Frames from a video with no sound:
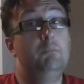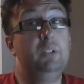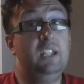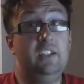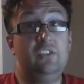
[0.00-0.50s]

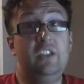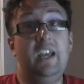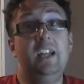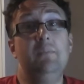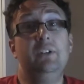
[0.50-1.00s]
But like I
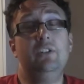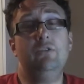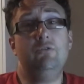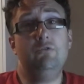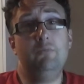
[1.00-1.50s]
say, anybody
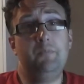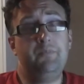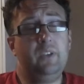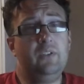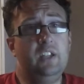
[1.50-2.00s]
who
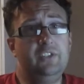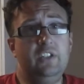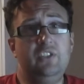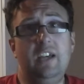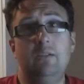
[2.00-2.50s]
thinks
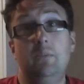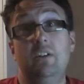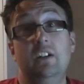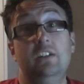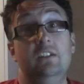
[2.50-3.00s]
I sound
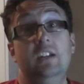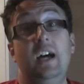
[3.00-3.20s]
American,